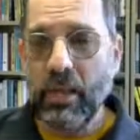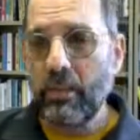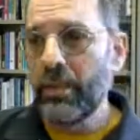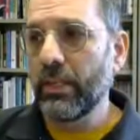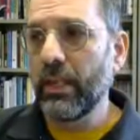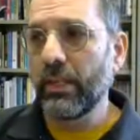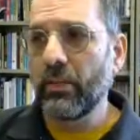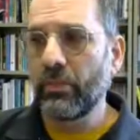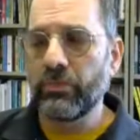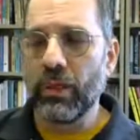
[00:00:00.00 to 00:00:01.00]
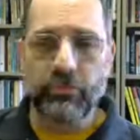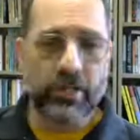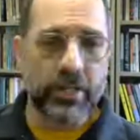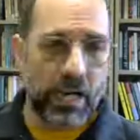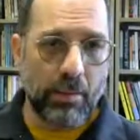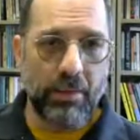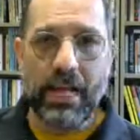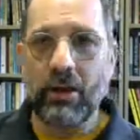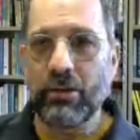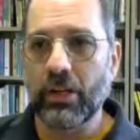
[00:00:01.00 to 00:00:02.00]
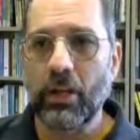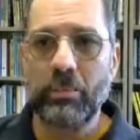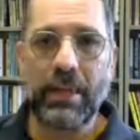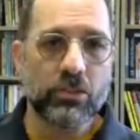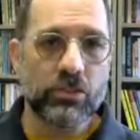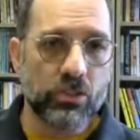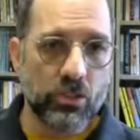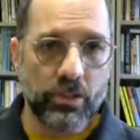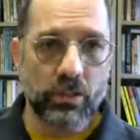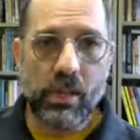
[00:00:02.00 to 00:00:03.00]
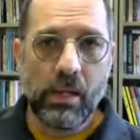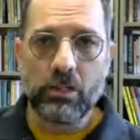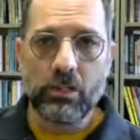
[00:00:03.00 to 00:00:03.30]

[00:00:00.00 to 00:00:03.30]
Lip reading: you may be getting a free copy out, a copy out sooner,